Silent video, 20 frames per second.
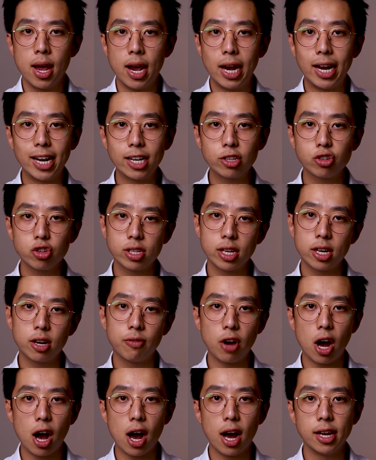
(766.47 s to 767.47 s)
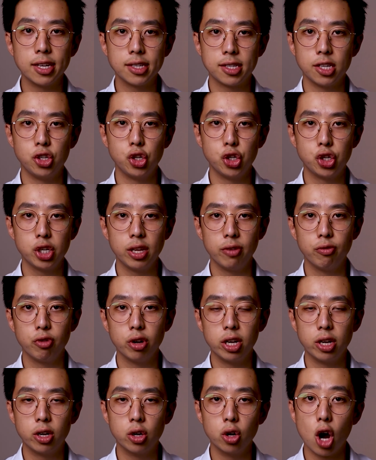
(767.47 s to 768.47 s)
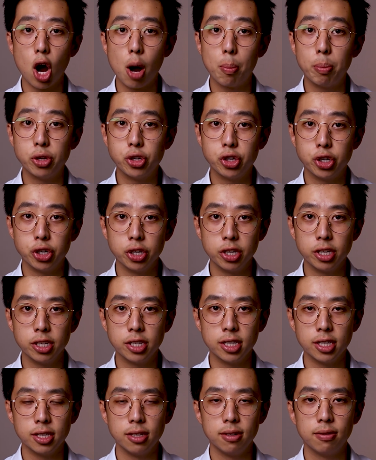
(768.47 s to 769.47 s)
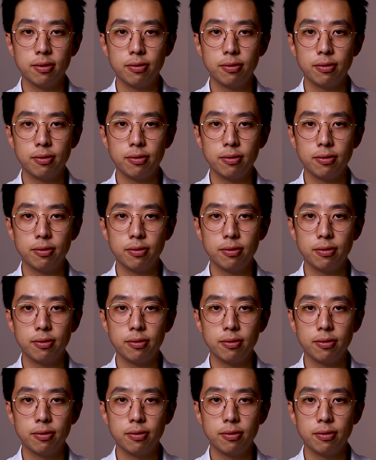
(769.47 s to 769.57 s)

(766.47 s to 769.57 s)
An extra set of eyes is usually a really good opportunity